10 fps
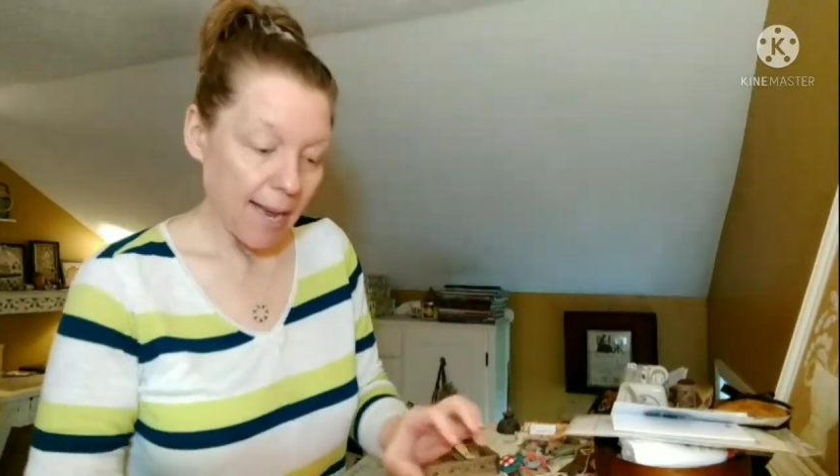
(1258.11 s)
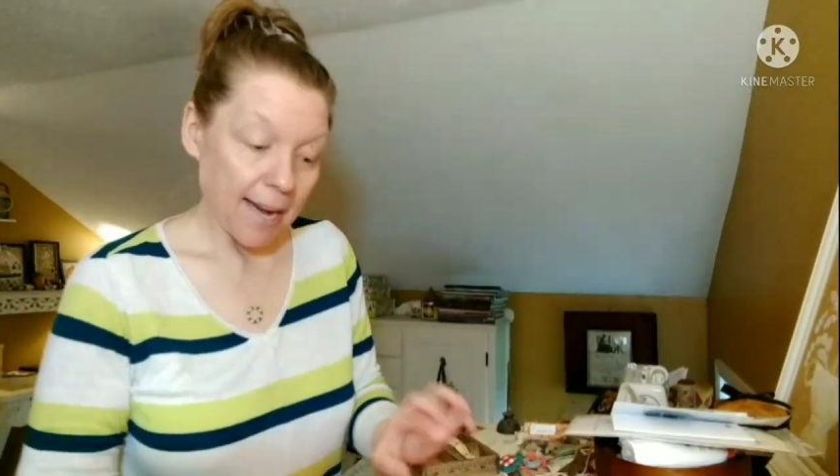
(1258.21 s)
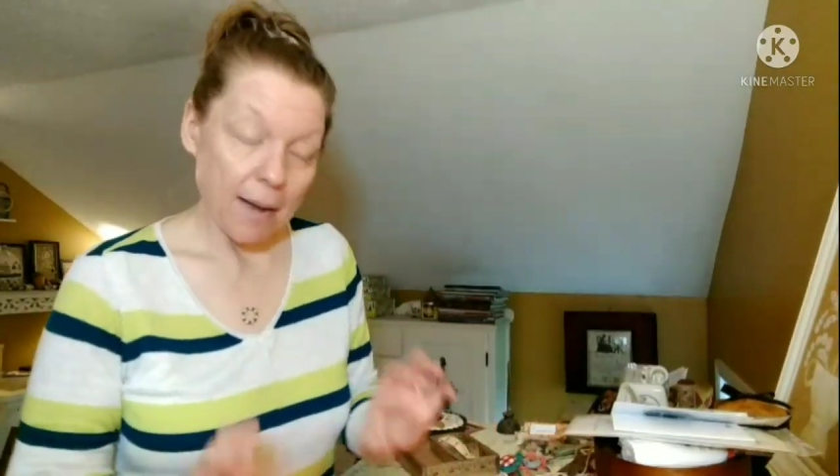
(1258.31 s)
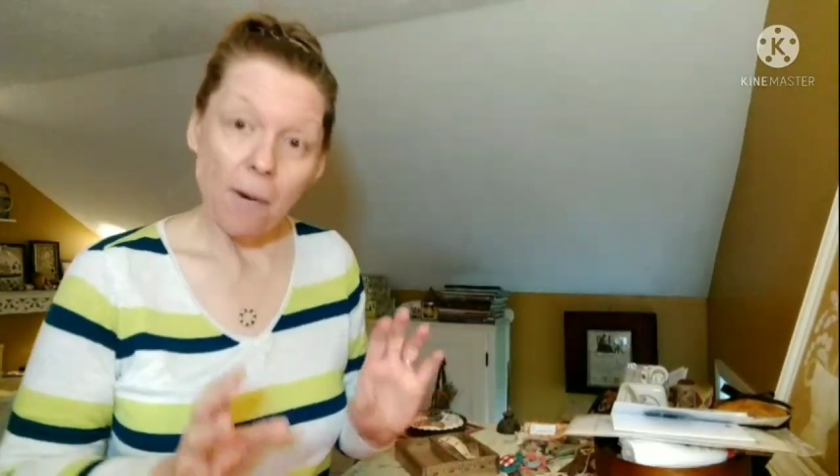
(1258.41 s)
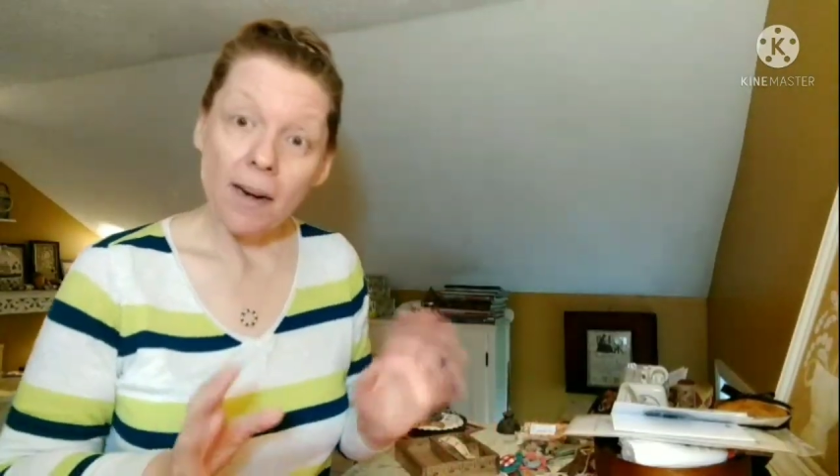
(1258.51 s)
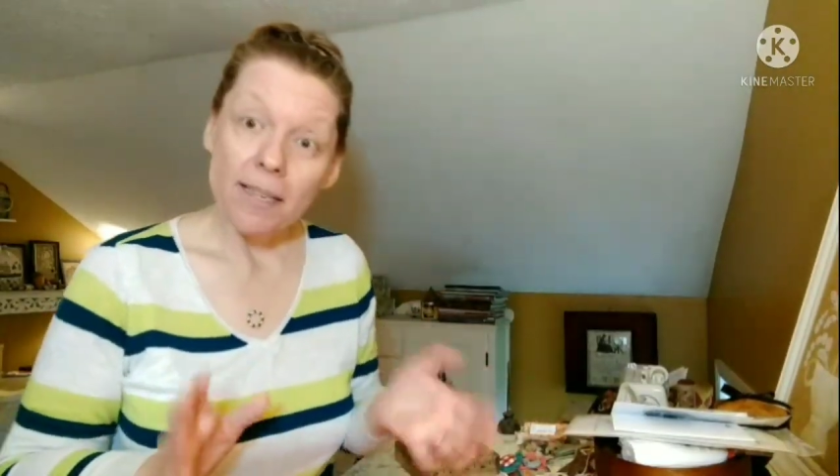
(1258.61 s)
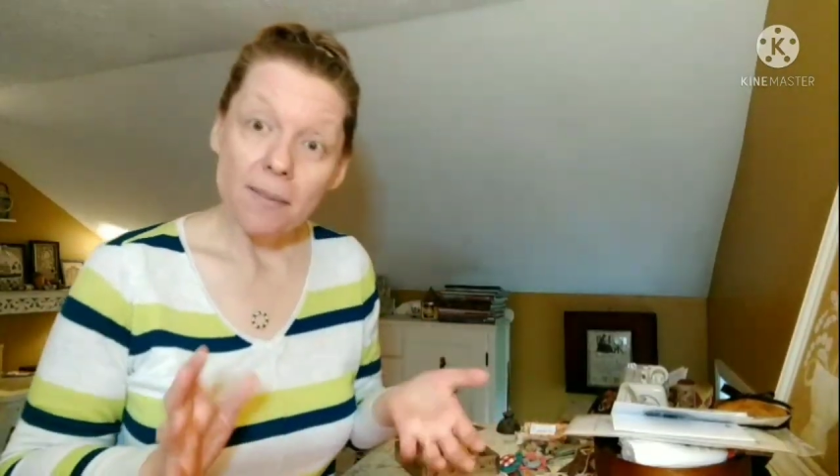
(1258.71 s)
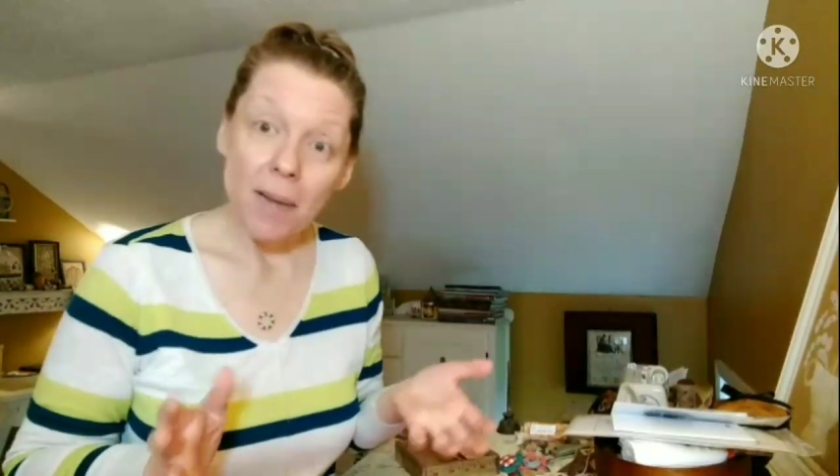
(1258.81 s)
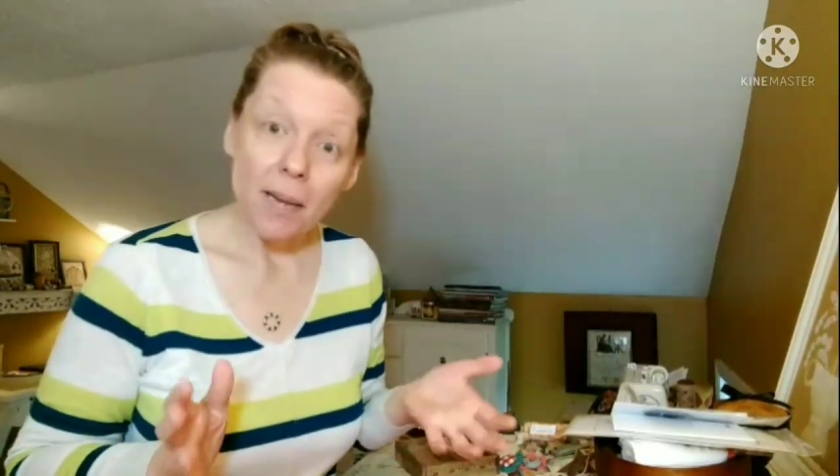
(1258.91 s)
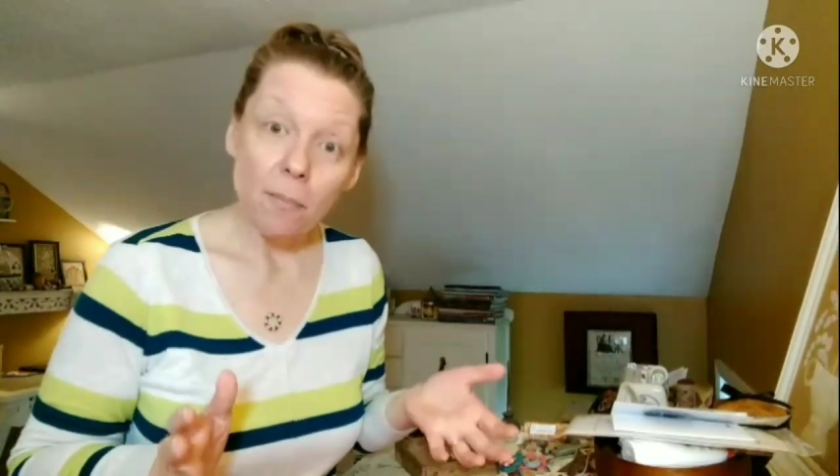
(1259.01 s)
and I wanted
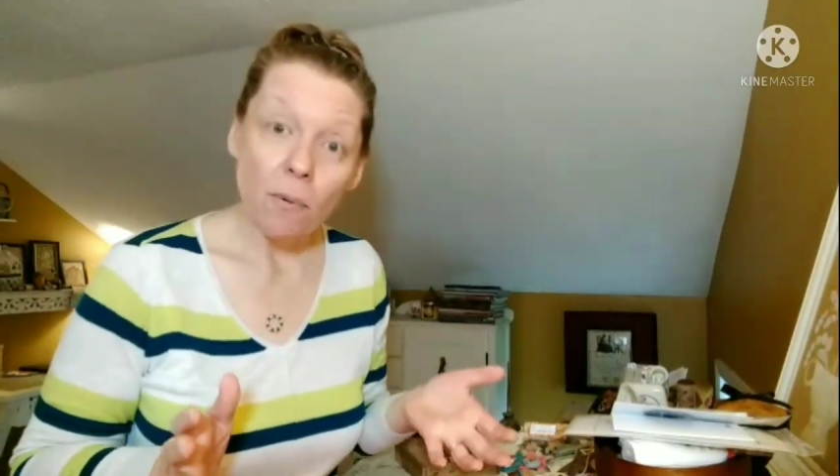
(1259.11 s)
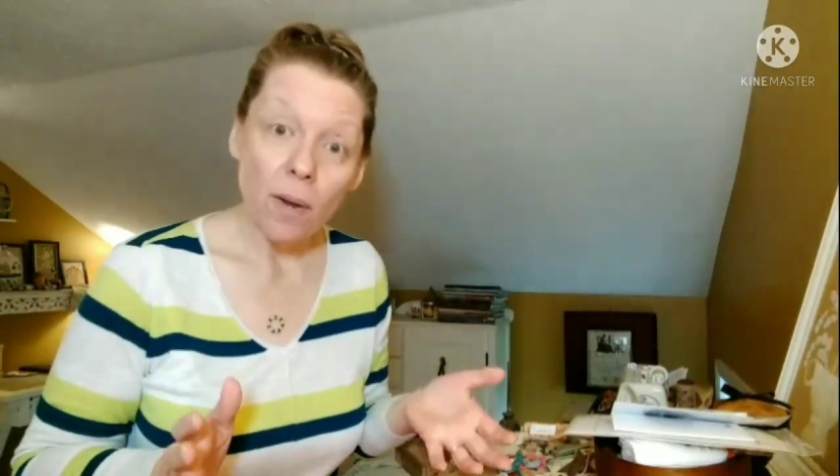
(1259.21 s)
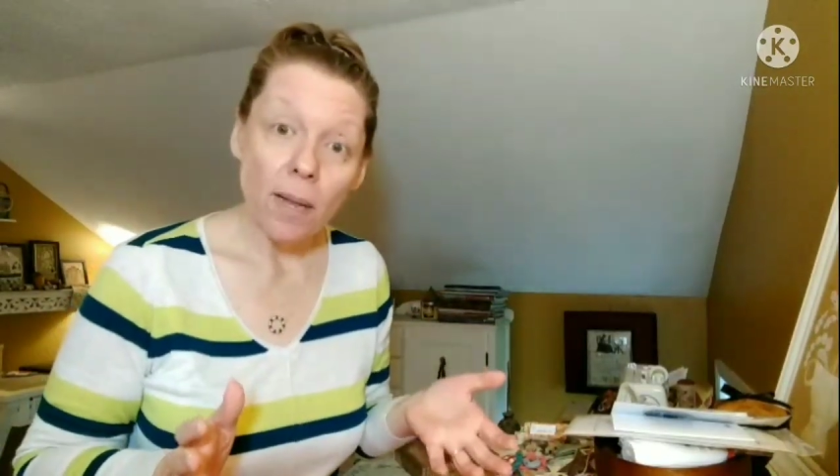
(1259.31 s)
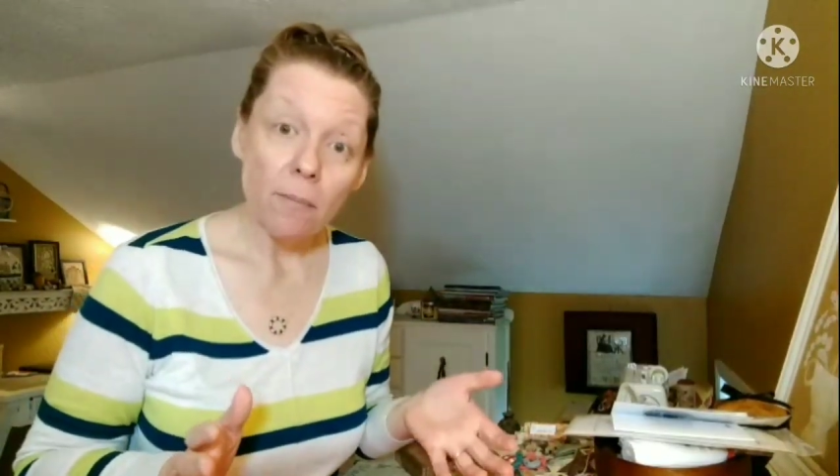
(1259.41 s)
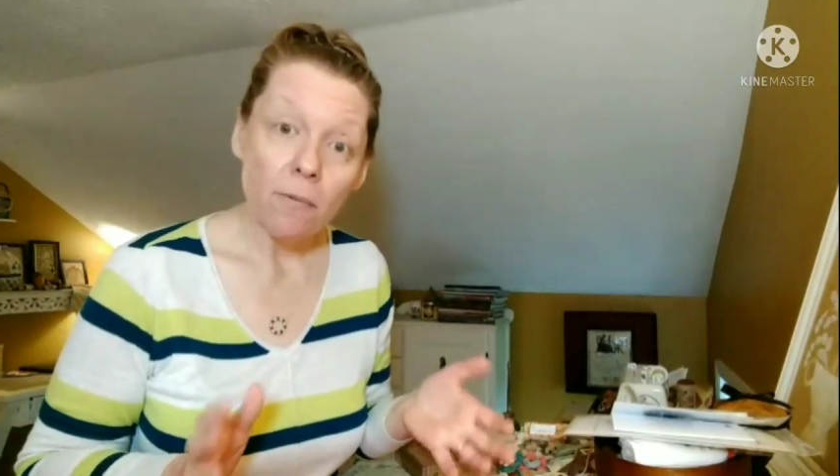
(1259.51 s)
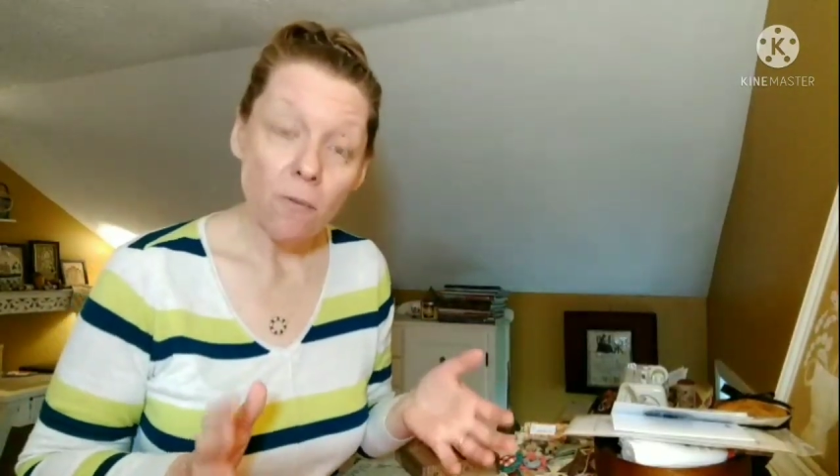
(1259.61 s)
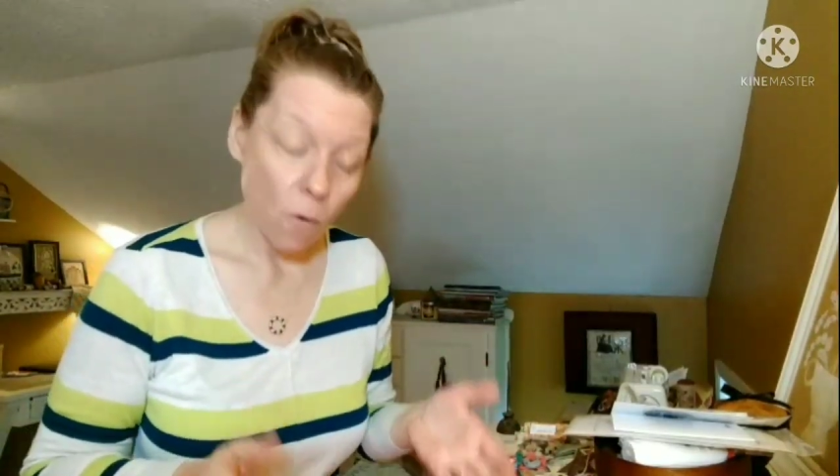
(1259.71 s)
to make it Prim